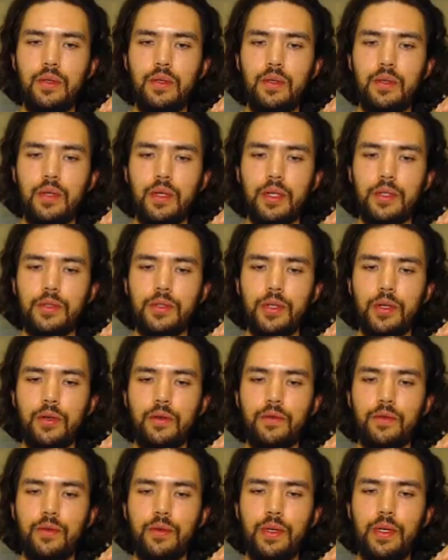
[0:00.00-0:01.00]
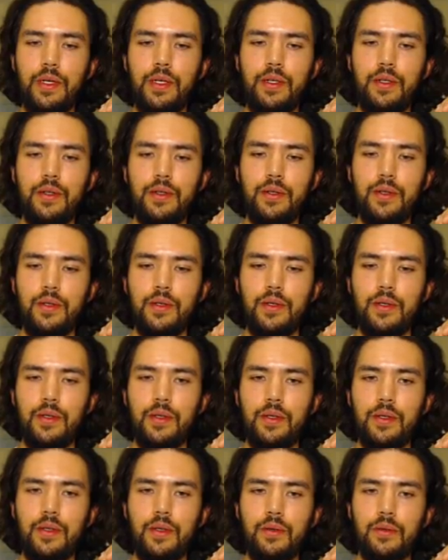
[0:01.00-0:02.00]
Alright, Jar of Greed,
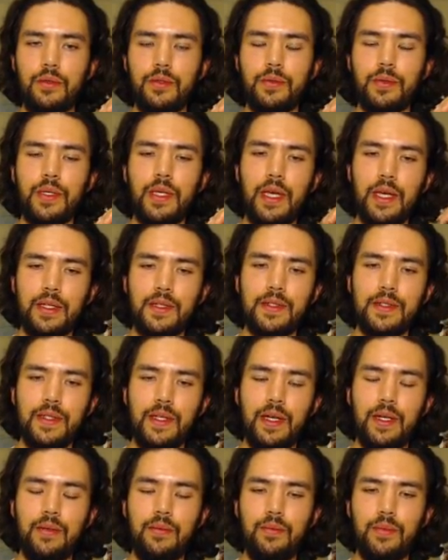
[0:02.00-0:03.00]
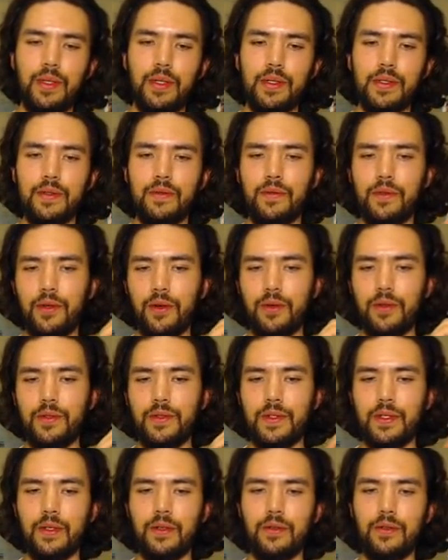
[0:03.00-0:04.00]
which we can't set because of
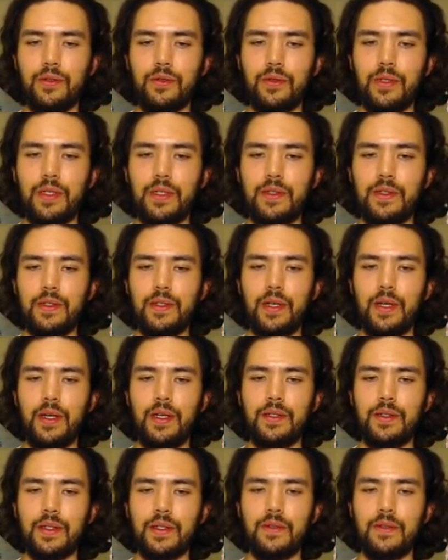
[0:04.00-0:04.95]
Curse and our 2 Kiseitais.